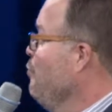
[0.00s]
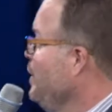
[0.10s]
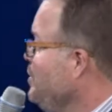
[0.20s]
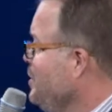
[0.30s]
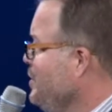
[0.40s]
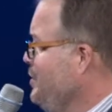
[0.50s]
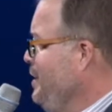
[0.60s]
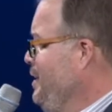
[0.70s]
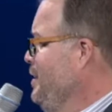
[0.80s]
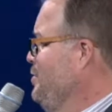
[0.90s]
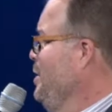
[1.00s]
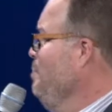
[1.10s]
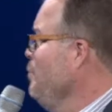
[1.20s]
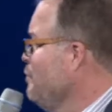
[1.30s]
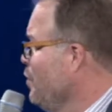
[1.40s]
3:16, a
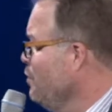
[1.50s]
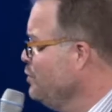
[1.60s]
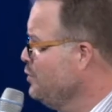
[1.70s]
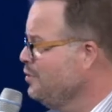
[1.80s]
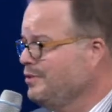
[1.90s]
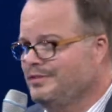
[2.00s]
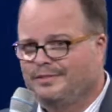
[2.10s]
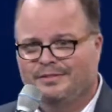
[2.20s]
simple verse,